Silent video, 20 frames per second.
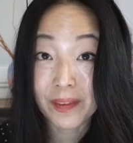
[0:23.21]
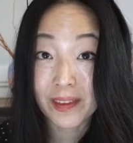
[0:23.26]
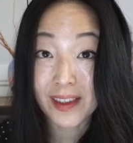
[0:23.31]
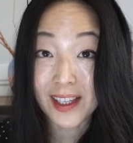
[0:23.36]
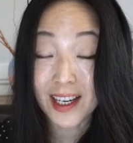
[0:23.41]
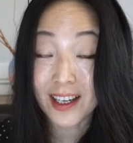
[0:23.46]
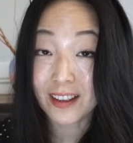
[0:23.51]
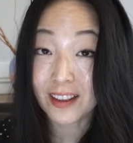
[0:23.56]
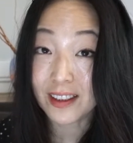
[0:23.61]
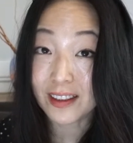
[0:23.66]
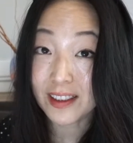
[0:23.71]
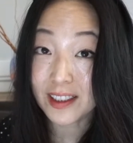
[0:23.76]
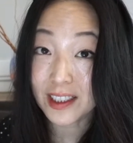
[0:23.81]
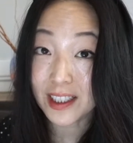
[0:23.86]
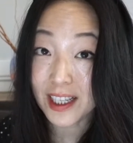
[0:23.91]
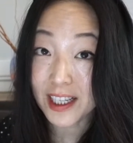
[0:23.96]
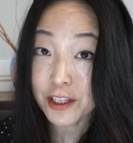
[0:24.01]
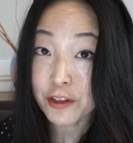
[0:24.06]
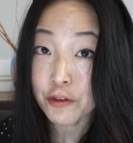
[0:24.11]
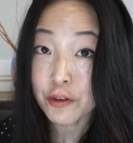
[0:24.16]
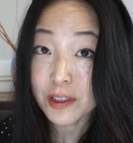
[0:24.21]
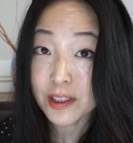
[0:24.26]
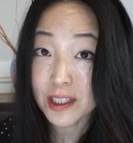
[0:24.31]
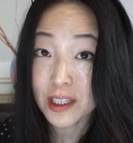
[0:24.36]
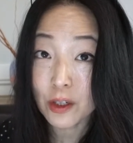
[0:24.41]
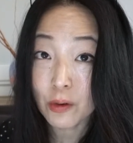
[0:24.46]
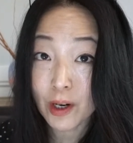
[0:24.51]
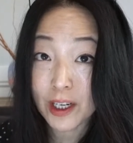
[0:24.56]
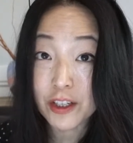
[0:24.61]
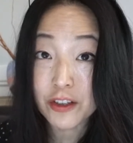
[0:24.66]
Now, the
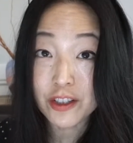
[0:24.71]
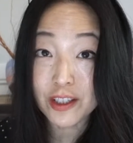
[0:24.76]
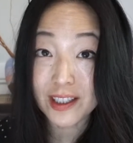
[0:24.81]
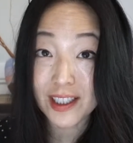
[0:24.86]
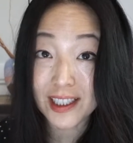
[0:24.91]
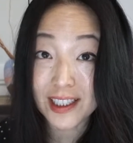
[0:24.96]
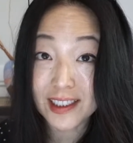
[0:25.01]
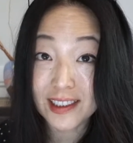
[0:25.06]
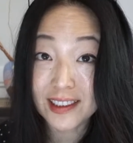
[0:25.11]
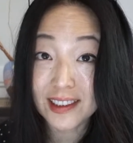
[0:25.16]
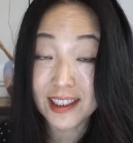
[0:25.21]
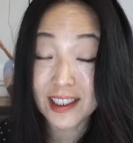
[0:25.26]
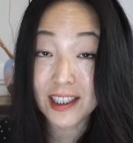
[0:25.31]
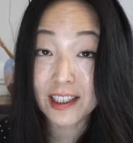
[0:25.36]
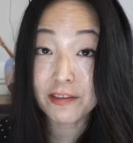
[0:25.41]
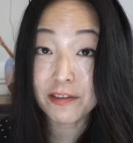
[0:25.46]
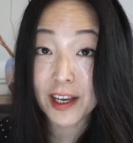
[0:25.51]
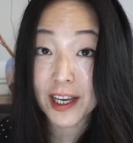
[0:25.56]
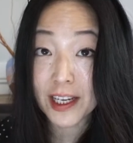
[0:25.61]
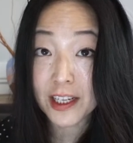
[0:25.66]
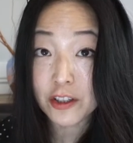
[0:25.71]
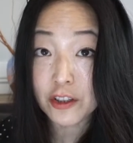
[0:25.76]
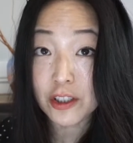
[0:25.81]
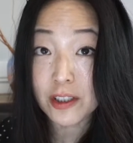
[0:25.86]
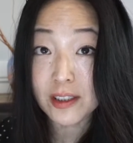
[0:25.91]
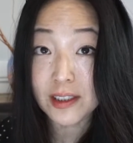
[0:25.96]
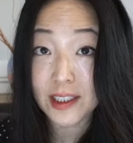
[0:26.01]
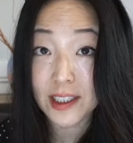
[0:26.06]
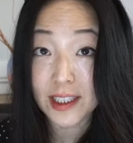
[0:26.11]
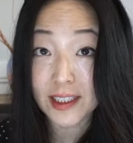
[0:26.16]
interesting question is, if
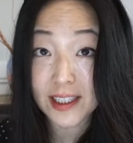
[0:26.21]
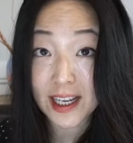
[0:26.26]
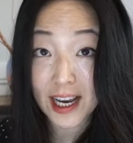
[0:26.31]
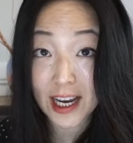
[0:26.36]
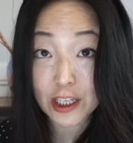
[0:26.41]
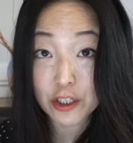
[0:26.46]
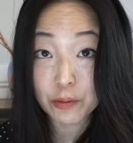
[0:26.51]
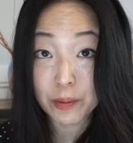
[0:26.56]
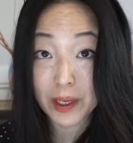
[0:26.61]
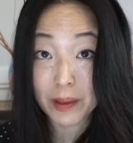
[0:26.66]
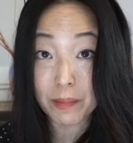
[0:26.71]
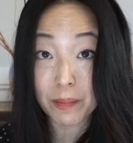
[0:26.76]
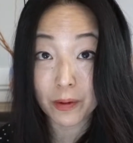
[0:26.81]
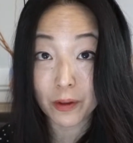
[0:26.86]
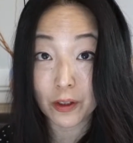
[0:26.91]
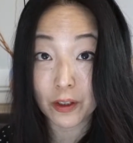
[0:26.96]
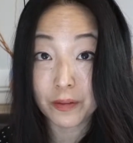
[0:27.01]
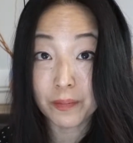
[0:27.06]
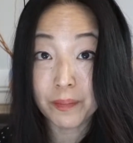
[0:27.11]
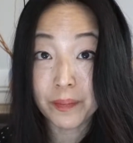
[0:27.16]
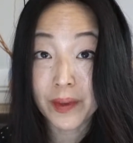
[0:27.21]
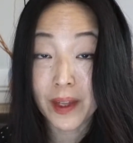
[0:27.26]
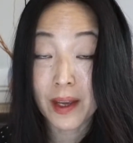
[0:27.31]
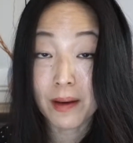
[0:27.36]
anxiously attached people,